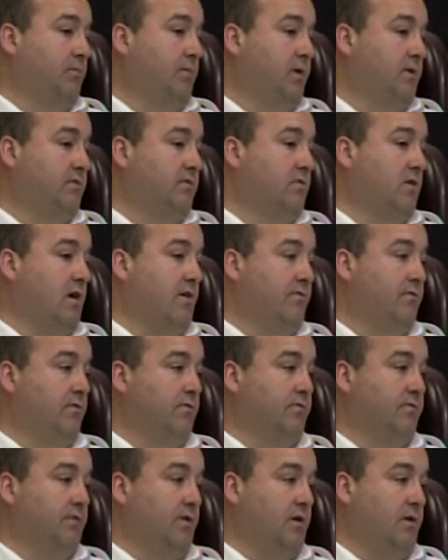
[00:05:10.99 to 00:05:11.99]
based off
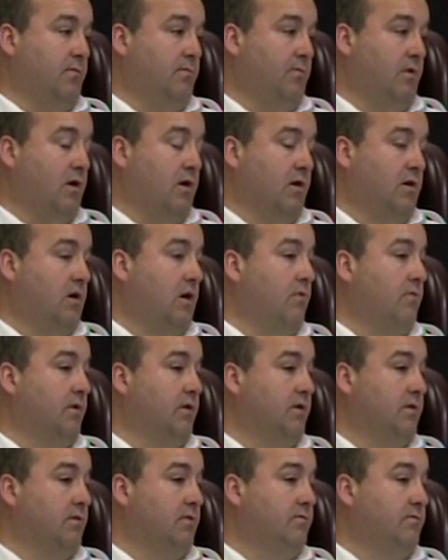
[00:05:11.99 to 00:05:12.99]
of our
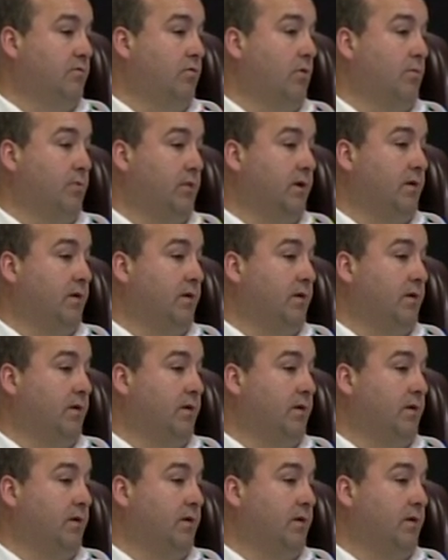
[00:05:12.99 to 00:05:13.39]
current floor plan.